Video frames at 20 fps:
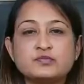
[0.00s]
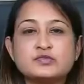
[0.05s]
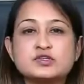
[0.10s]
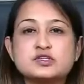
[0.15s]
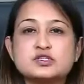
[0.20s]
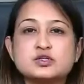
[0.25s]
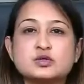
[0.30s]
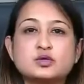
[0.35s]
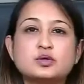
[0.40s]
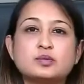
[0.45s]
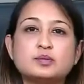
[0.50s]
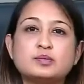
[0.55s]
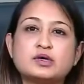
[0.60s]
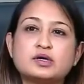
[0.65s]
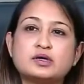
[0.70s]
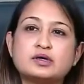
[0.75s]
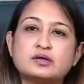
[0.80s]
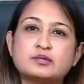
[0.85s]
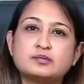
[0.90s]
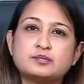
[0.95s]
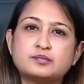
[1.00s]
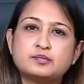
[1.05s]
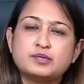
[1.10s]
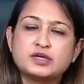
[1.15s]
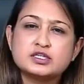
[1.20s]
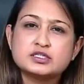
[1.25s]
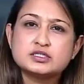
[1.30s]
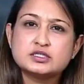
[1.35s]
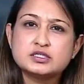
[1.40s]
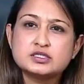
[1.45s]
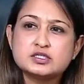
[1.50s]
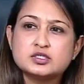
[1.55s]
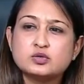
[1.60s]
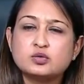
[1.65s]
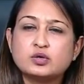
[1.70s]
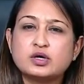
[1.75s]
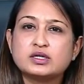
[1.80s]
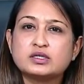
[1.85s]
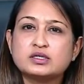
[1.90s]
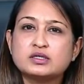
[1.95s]
So, patients
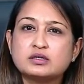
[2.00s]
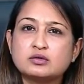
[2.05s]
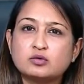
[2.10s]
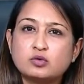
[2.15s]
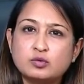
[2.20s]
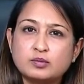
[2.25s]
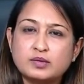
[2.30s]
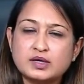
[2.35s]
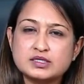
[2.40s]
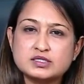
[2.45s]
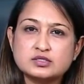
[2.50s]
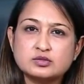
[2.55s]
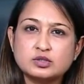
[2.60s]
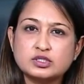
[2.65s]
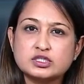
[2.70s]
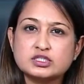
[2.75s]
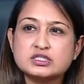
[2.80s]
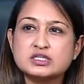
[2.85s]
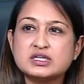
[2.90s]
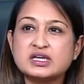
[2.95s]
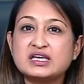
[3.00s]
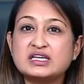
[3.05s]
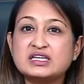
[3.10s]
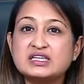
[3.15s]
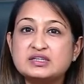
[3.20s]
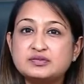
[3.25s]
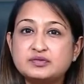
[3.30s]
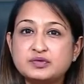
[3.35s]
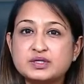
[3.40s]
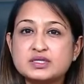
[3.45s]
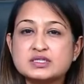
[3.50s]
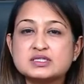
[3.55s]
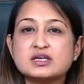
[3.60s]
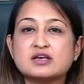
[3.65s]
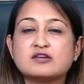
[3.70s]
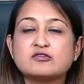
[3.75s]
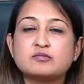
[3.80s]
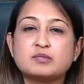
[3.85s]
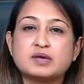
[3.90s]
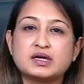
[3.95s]
who are in home isolation anyways
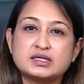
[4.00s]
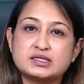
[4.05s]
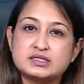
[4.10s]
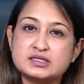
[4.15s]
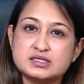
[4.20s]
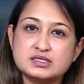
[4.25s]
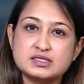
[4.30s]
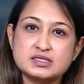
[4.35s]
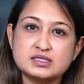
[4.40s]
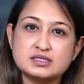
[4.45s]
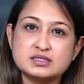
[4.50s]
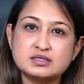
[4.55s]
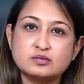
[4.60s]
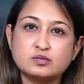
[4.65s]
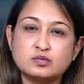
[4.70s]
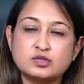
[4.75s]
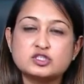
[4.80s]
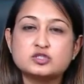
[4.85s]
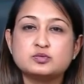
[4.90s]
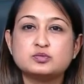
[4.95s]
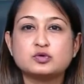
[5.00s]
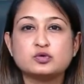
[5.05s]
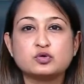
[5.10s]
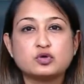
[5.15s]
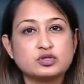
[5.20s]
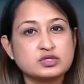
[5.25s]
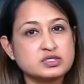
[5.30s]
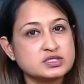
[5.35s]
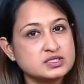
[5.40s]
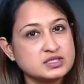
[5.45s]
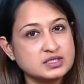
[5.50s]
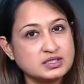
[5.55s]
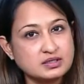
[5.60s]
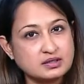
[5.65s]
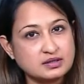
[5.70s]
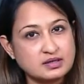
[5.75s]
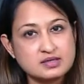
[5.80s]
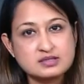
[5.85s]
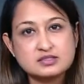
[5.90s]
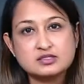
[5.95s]
have mild disease in which mucor is
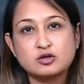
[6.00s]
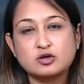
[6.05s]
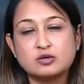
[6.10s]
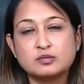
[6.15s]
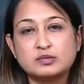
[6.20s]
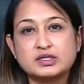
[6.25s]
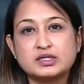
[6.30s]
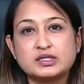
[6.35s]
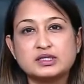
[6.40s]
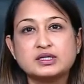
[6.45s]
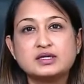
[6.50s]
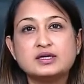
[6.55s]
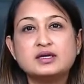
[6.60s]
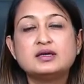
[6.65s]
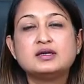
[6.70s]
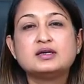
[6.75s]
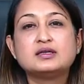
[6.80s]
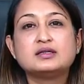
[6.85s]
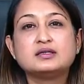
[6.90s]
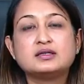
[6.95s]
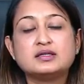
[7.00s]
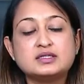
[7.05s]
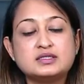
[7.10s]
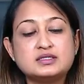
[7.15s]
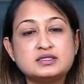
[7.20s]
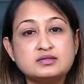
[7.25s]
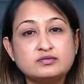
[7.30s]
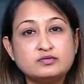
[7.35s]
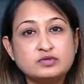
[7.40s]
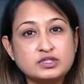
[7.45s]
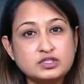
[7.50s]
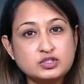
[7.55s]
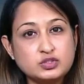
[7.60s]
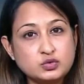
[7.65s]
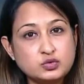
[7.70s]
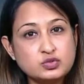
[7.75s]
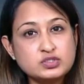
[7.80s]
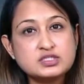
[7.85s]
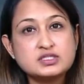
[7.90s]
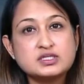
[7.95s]
seen less commonly. We
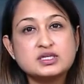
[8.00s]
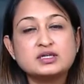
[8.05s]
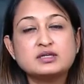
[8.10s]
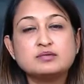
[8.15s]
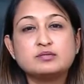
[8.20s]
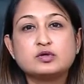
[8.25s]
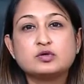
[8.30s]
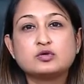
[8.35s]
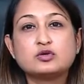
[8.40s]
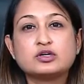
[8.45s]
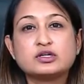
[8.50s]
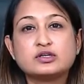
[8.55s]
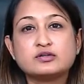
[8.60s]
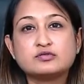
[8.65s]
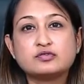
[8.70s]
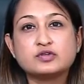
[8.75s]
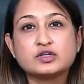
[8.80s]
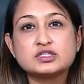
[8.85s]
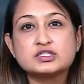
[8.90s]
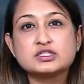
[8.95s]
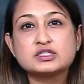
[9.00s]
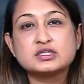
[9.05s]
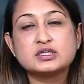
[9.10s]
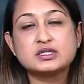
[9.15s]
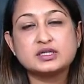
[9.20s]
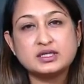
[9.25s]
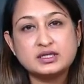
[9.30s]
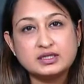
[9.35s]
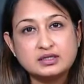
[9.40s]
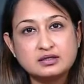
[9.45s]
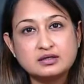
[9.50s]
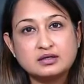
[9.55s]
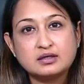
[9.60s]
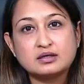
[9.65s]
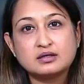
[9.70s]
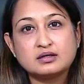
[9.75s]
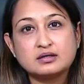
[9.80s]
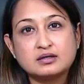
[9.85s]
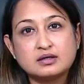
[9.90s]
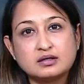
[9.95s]
do see mucor infection in
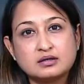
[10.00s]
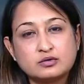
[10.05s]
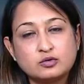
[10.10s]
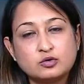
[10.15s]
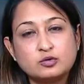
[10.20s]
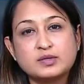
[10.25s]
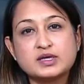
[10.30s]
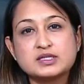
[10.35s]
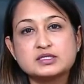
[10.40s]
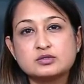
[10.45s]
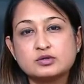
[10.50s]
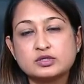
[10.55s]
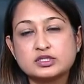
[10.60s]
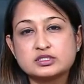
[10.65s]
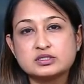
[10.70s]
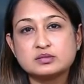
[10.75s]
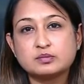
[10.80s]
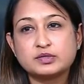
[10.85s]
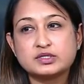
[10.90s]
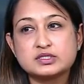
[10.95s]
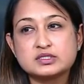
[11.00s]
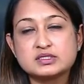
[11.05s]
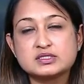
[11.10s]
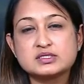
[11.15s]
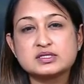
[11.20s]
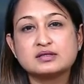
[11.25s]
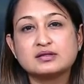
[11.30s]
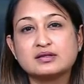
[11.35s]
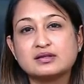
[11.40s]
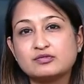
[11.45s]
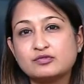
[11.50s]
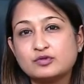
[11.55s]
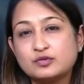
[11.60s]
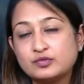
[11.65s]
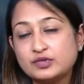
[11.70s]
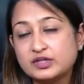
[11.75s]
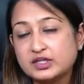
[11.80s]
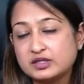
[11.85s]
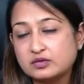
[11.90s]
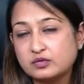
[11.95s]
home isolation patients, and therefore
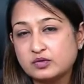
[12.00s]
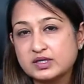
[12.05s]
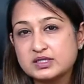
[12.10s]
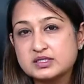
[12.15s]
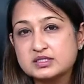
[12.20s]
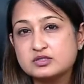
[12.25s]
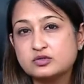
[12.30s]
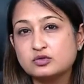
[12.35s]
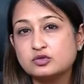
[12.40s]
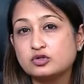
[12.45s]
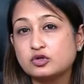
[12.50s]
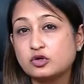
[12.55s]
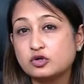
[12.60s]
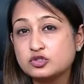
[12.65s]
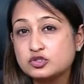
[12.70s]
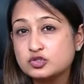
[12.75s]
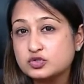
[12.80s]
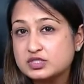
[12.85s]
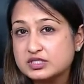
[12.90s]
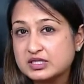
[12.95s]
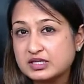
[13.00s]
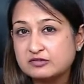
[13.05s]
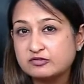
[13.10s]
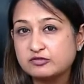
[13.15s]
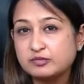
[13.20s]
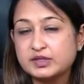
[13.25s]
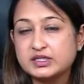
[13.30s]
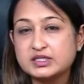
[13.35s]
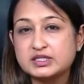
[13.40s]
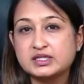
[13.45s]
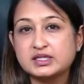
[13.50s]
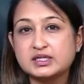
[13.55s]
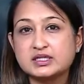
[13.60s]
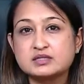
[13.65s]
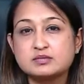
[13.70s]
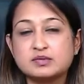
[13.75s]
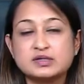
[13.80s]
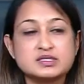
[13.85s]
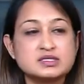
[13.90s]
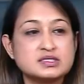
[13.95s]
we advise you not to
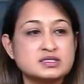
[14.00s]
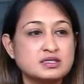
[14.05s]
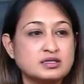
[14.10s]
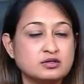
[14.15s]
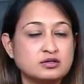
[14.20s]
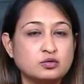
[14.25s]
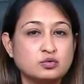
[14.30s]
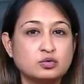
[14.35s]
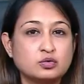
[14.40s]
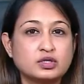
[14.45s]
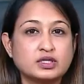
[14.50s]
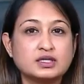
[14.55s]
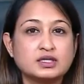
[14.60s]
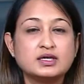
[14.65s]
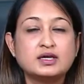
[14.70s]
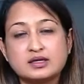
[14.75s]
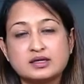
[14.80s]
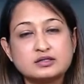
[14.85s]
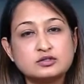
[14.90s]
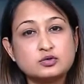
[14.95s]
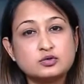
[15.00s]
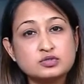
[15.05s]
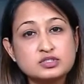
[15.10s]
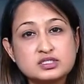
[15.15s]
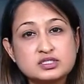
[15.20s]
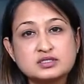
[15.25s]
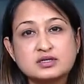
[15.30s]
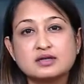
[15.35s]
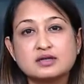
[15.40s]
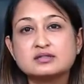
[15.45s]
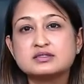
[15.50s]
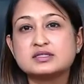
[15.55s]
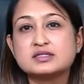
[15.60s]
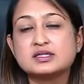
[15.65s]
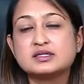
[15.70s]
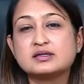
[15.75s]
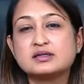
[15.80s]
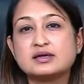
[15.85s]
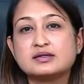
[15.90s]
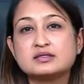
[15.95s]
self-medicate by seeing Google, and don't start
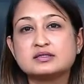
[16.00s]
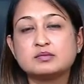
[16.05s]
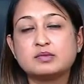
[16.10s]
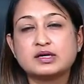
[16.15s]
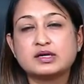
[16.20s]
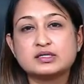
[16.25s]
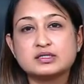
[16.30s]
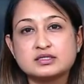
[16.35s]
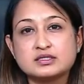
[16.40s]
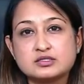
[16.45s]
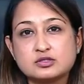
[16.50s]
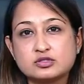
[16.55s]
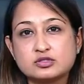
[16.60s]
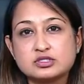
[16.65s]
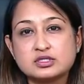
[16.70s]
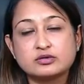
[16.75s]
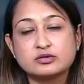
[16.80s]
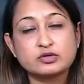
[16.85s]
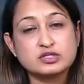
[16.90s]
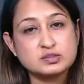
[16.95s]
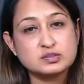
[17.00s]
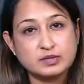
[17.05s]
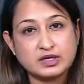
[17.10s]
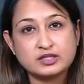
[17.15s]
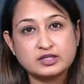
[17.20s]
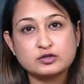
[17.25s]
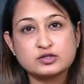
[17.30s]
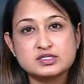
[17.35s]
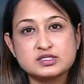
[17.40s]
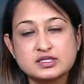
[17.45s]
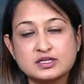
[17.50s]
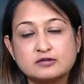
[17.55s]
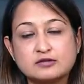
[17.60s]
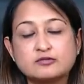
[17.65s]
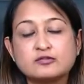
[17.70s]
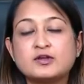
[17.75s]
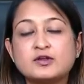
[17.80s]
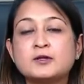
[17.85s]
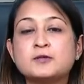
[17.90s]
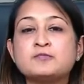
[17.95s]
taking antibiotics or steroids by yourself.
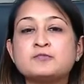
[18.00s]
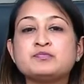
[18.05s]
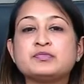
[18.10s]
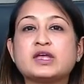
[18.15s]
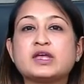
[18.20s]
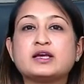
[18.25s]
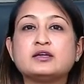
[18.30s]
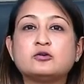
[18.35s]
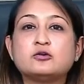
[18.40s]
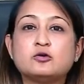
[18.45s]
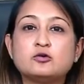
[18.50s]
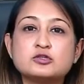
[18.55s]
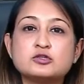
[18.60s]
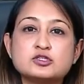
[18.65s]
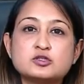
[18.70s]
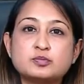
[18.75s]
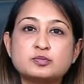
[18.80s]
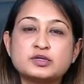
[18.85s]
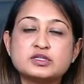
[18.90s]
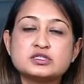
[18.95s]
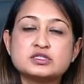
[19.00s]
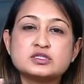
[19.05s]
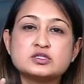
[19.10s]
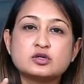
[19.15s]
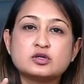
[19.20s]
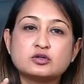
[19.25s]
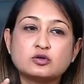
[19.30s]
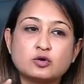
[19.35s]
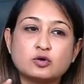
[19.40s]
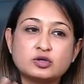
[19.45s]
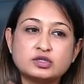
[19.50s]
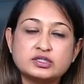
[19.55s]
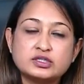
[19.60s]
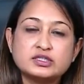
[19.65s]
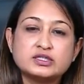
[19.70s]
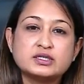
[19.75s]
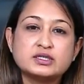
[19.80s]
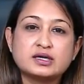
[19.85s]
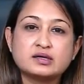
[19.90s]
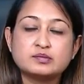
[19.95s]
And also, patients who are
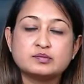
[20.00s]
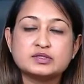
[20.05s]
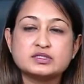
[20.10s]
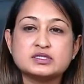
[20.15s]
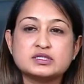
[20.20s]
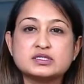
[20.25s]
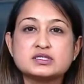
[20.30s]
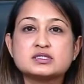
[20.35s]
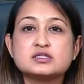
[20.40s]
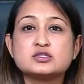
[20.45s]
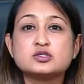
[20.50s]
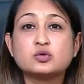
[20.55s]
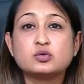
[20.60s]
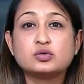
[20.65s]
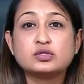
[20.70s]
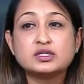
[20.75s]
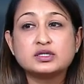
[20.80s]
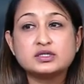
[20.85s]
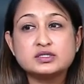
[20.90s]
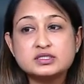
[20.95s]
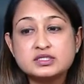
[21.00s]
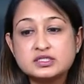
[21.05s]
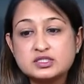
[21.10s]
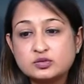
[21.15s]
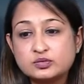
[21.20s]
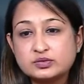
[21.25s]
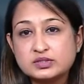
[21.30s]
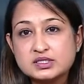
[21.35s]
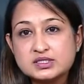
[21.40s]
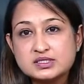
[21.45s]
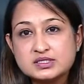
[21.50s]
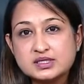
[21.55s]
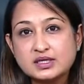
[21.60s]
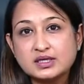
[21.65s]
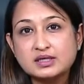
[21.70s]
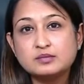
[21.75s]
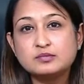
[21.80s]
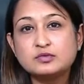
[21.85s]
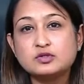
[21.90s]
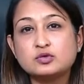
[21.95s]
already diabetics, don't continue with the
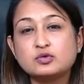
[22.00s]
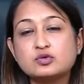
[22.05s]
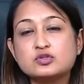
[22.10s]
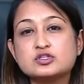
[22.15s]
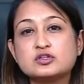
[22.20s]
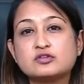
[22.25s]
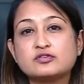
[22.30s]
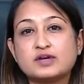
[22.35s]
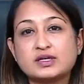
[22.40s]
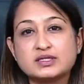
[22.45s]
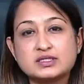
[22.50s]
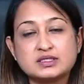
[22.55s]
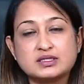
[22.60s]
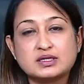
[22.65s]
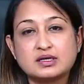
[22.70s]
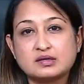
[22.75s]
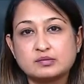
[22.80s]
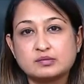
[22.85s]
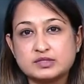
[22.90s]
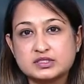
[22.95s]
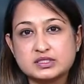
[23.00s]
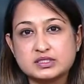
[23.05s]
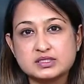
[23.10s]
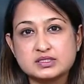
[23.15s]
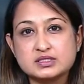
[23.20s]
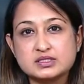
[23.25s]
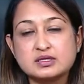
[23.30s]
same dose of antidiabetics.